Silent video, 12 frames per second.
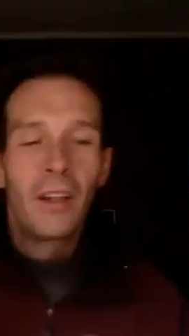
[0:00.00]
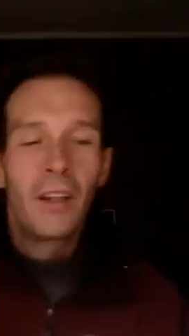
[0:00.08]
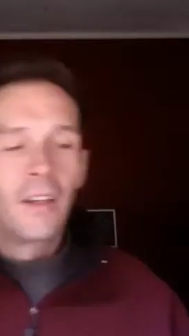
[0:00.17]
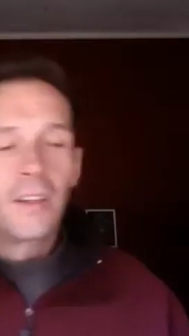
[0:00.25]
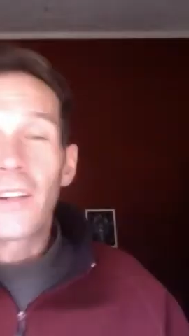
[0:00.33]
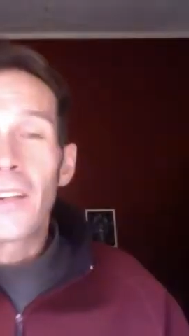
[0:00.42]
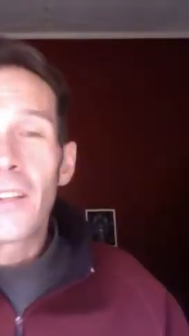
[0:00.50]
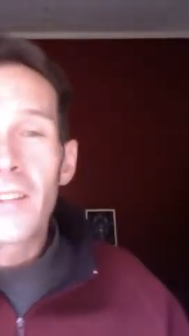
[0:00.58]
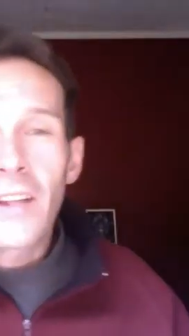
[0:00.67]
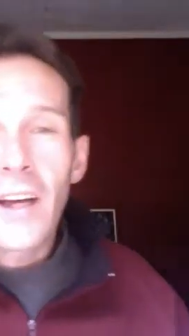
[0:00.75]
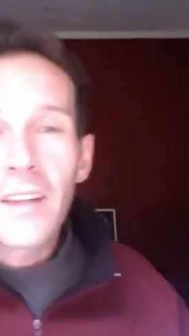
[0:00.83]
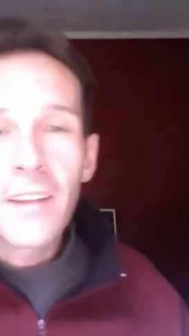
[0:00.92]
There is
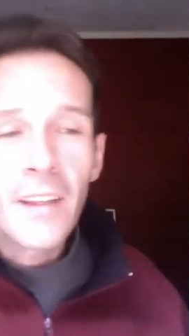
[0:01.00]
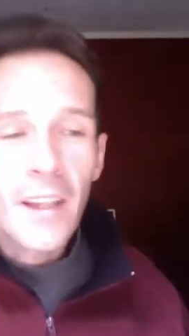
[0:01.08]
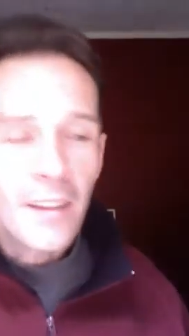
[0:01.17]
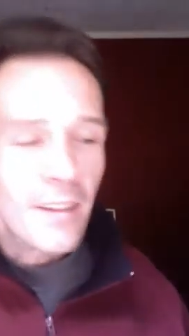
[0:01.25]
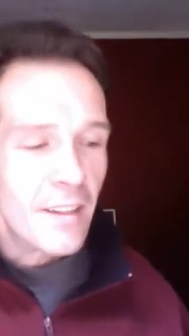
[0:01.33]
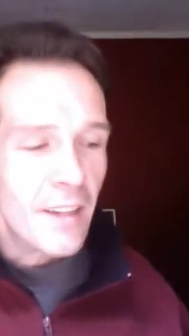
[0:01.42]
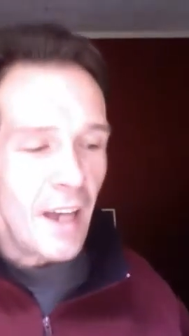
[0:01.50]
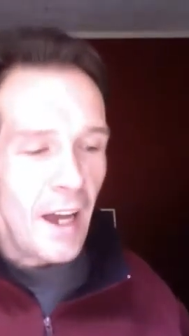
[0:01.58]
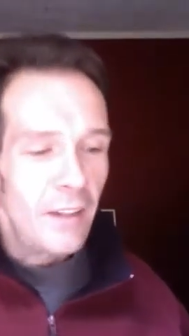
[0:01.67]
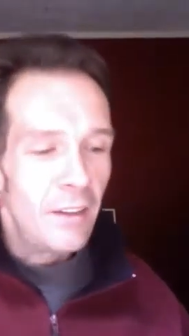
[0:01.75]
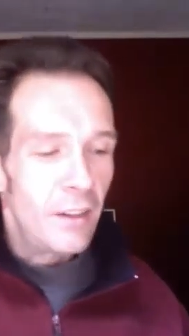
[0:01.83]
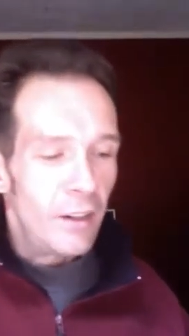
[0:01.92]
nothing that's
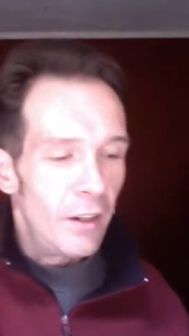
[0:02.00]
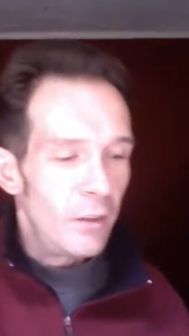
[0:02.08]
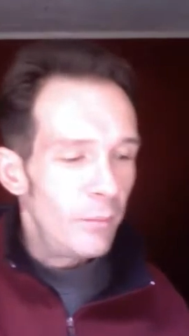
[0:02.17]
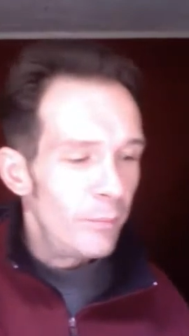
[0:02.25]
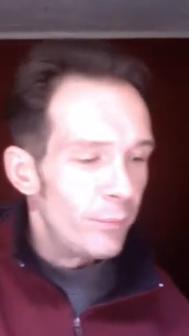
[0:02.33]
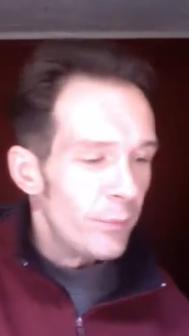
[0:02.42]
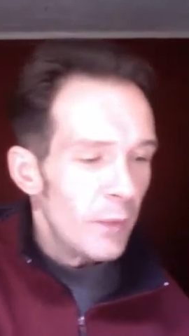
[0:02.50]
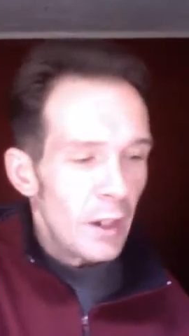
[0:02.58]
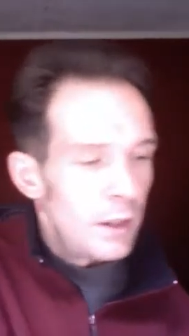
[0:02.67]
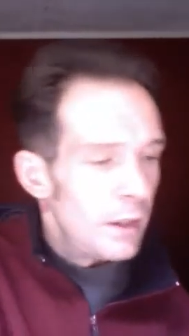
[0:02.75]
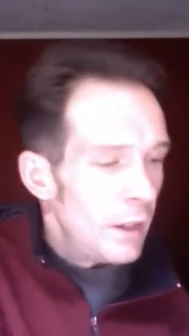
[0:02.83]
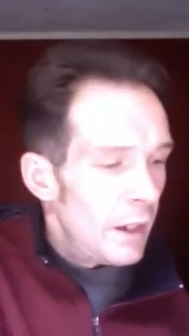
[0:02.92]
set, And
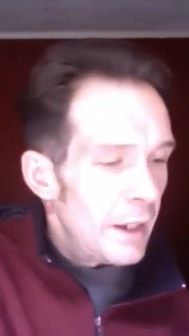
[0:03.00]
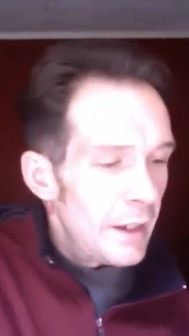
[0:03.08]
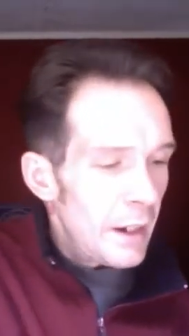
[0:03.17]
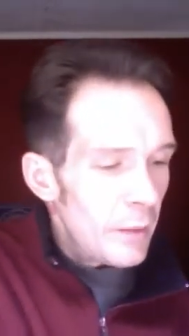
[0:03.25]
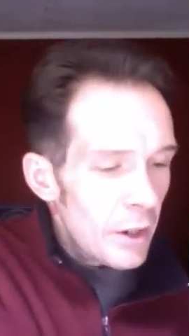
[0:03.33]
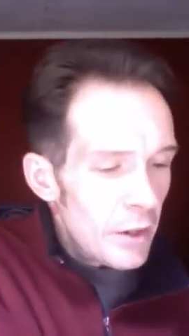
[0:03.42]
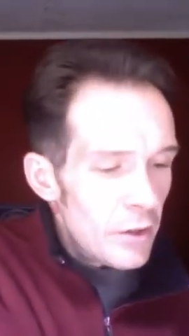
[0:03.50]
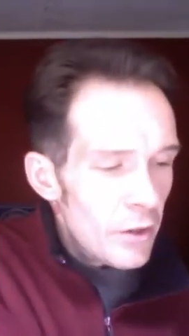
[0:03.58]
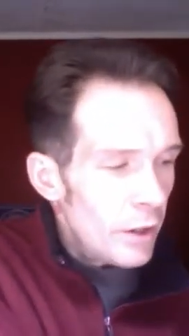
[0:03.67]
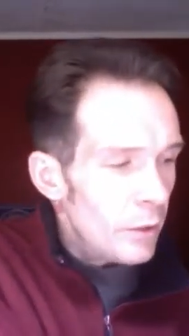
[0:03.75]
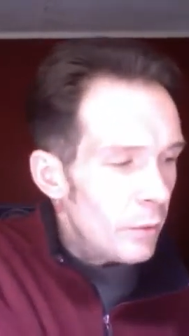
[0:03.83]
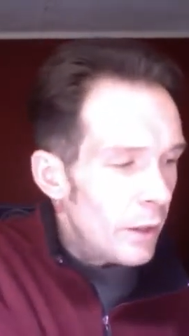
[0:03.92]
then I'm going to show
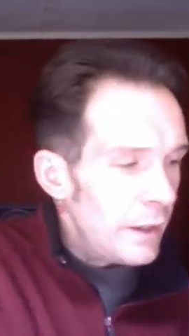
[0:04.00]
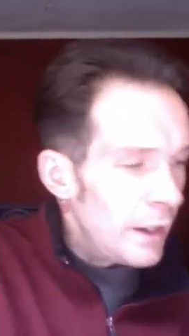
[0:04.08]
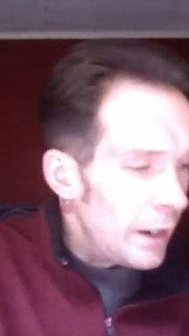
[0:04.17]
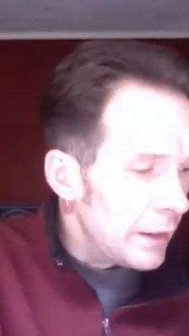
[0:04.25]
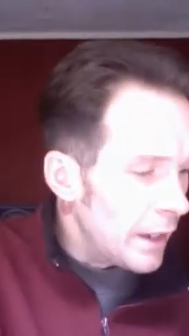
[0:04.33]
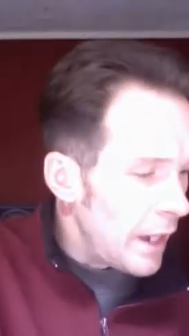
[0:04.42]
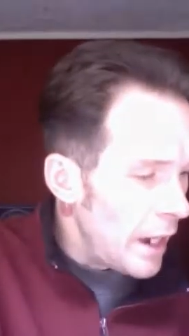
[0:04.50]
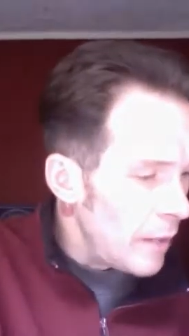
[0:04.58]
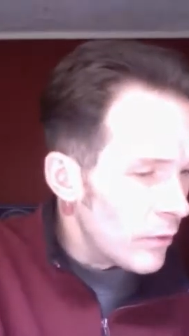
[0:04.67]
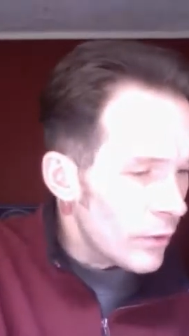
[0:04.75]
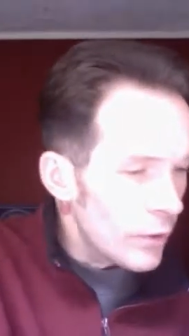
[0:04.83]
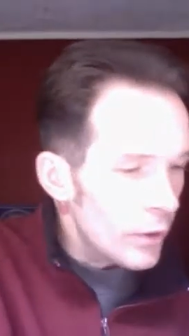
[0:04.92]
you one that
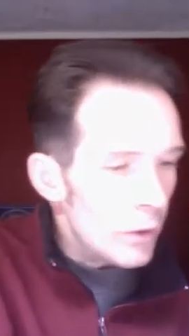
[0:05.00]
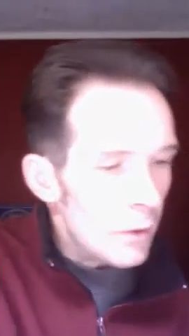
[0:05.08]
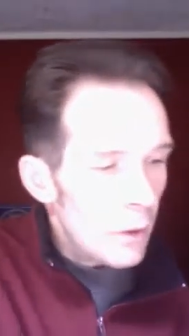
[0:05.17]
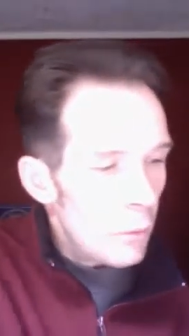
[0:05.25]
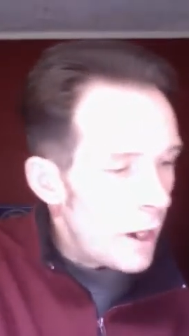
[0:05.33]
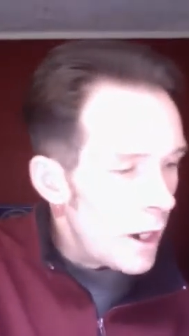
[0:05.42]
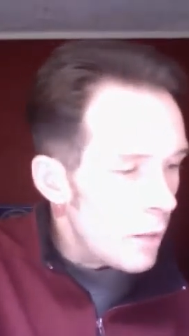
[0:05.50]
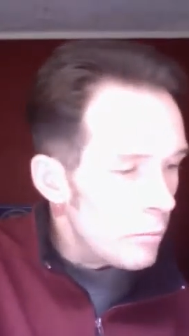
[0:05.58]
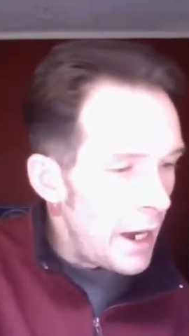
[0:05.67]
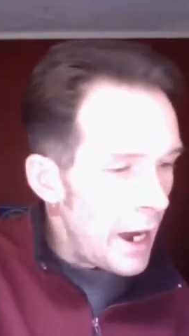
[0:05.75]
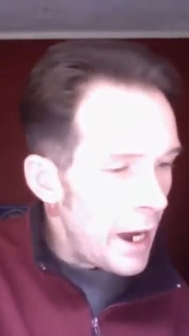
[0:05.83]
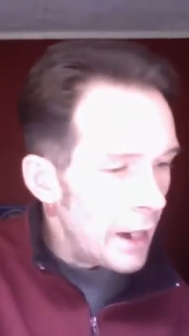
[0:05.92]
came through a while
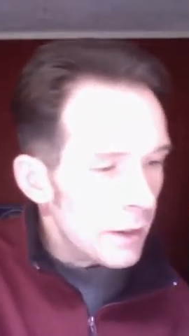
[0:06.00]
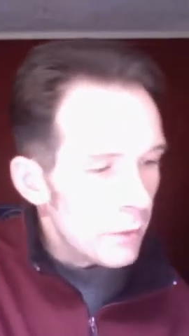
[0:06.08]
back.